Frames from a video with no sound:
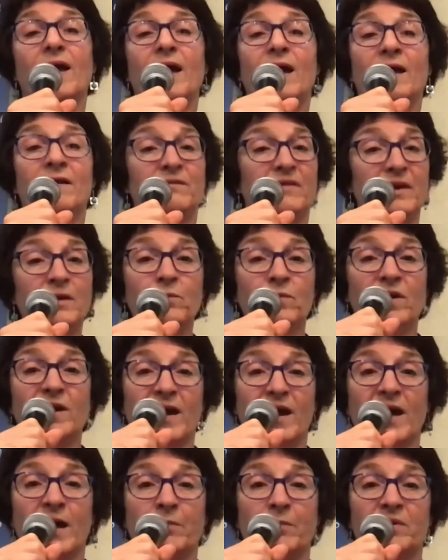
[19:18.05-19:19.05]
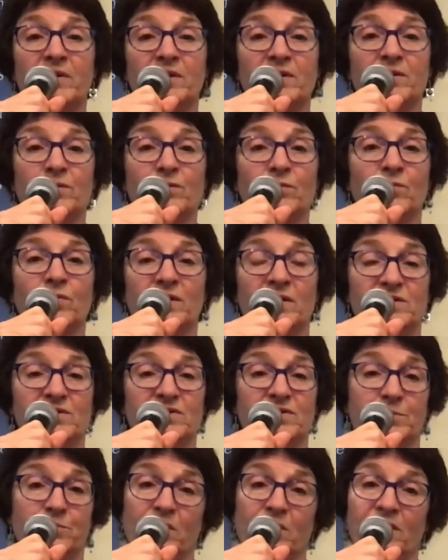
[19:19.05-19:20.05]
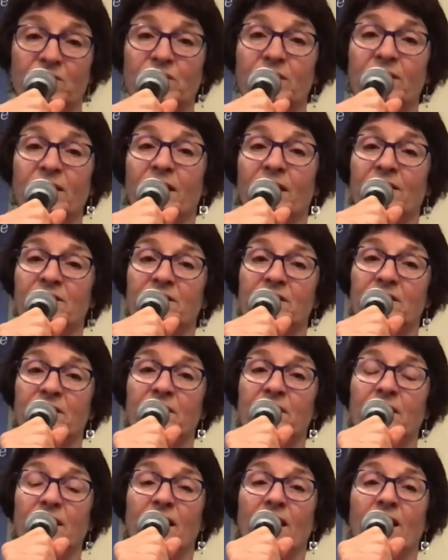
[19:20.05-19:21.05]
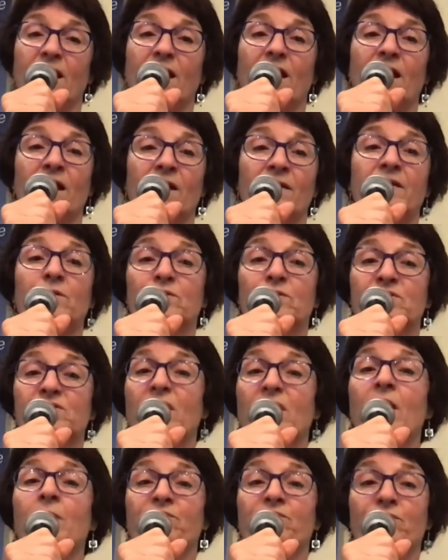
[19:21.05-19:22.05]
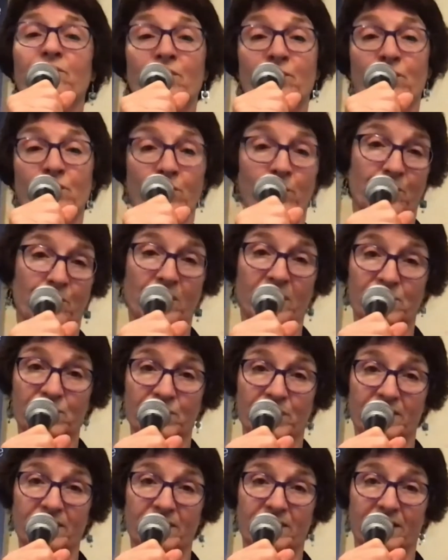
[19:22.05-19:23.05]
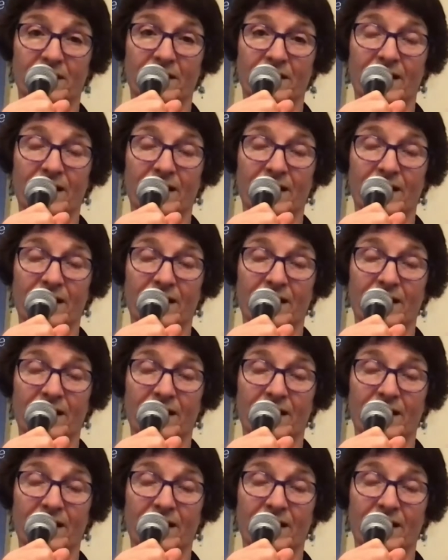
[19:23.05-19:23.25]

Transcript: And then what happened was the project ended, and there was time for a new project.